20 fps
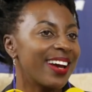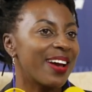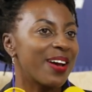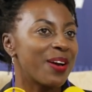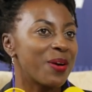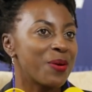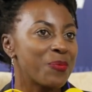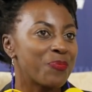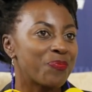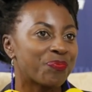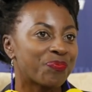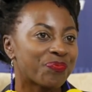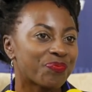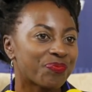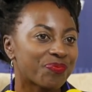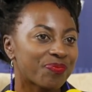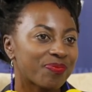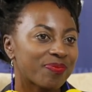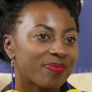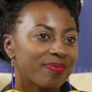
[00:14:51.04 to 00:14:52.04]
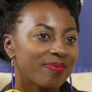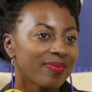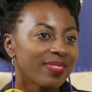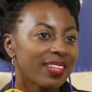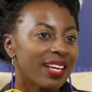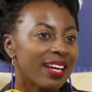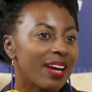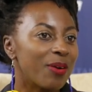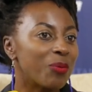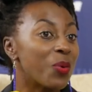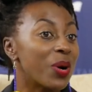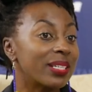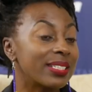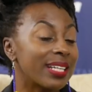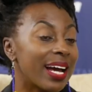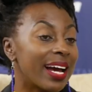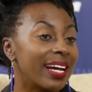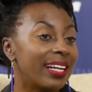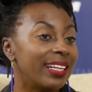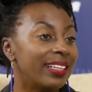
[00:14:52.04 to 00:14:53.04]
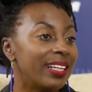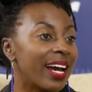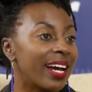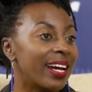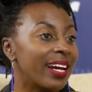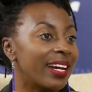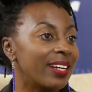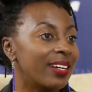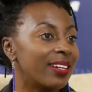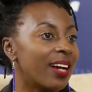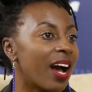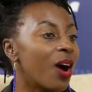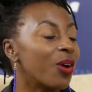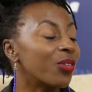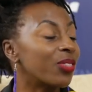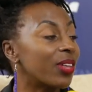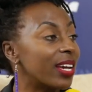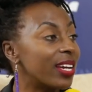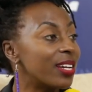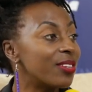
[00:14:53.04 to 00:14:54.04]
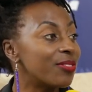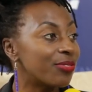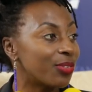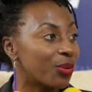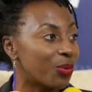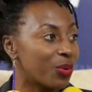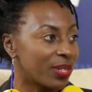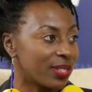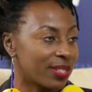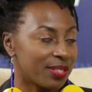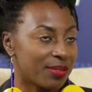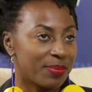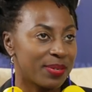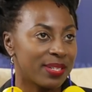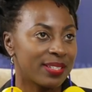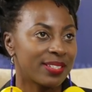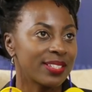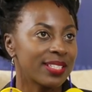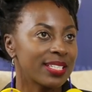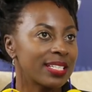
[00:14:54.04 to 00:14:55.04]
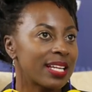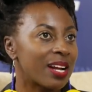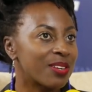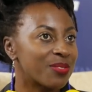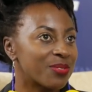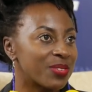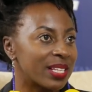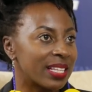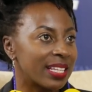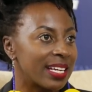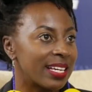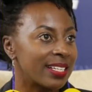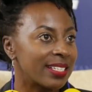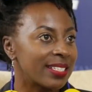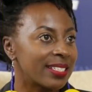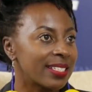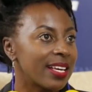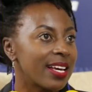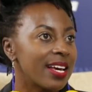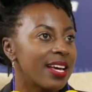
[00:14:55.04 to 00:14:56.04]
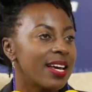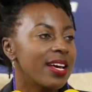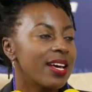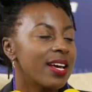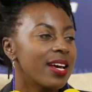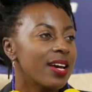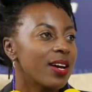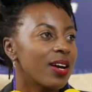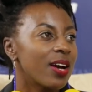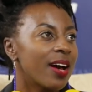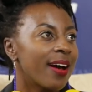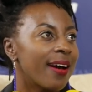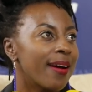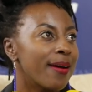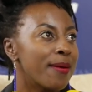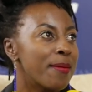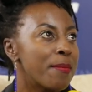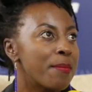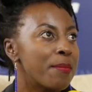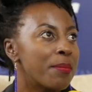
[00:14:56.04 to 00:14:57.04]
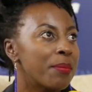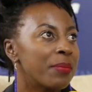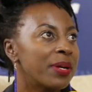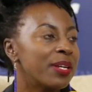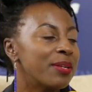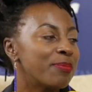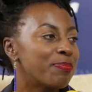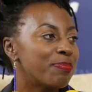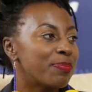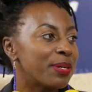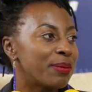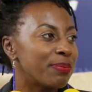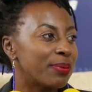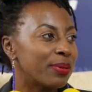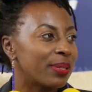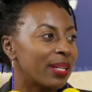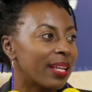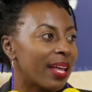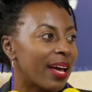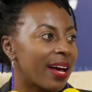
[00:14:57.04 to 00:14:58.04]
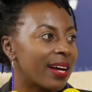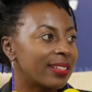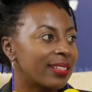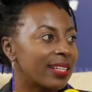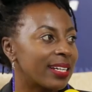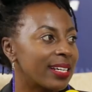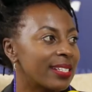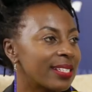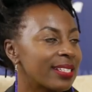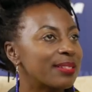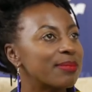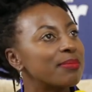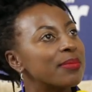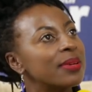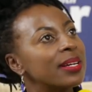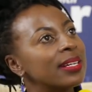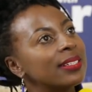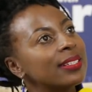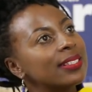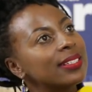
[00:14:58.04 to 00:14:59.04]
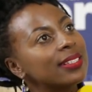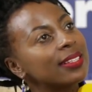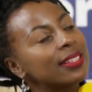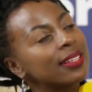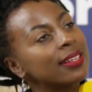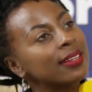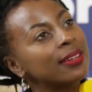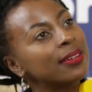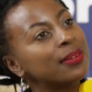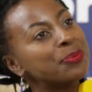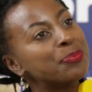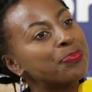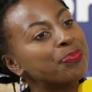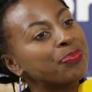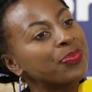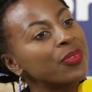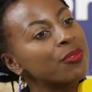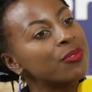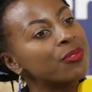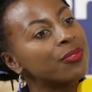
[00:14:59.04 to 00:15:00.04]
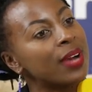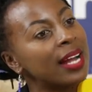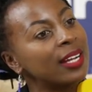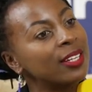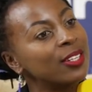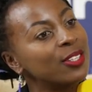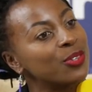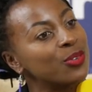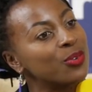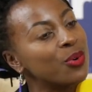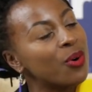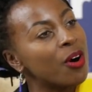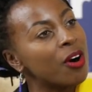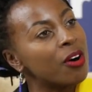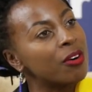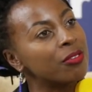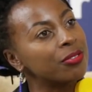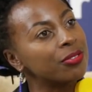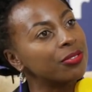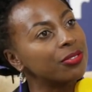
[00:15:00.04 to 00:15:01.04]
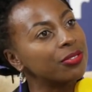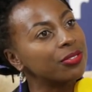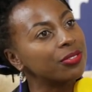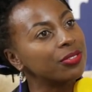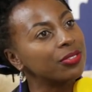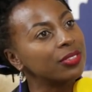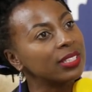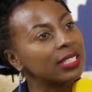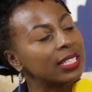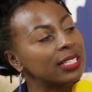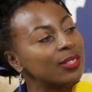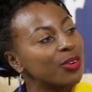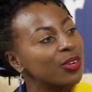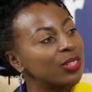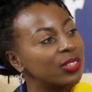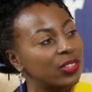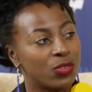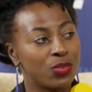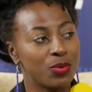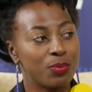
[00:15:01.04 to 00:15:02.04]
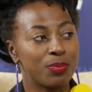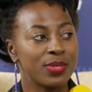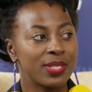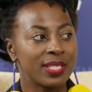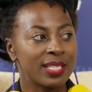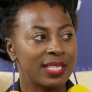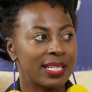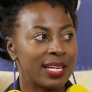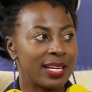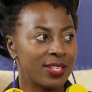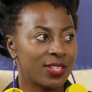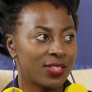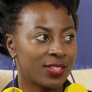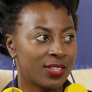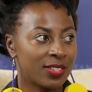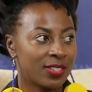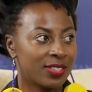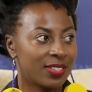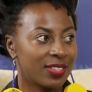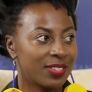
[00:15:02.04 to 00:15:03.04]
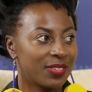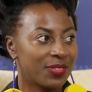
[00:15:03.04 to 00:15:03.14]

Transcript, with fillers: um, what I, I, how they influenced me to start with is um, many people underestimate the um, value of, they call it representation.